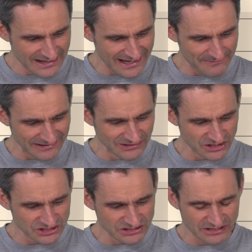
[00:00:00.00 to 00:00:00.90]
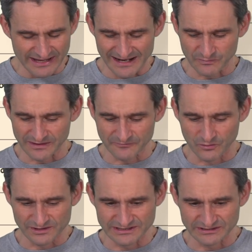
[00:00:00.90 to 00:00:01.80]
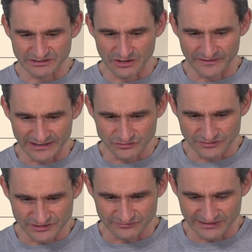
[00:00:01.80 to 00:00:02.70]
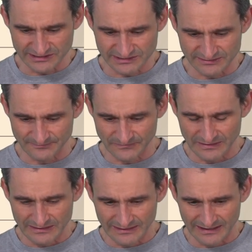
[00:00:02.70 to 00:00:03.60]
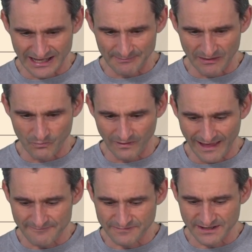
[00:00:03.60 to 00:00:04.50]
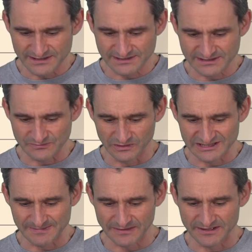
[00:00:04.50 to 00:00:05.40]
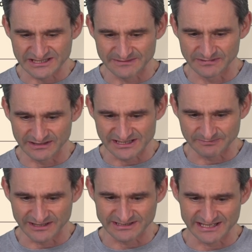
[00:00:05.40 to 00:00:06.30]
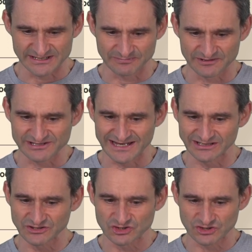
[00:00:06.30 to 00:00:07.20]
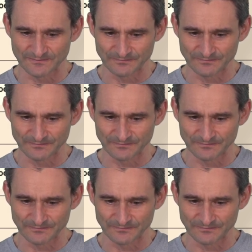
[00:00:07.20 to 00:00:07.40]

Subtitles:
In addition to that, we of course need to know the interest rate. And we'll expect this to be expressed as a percentage.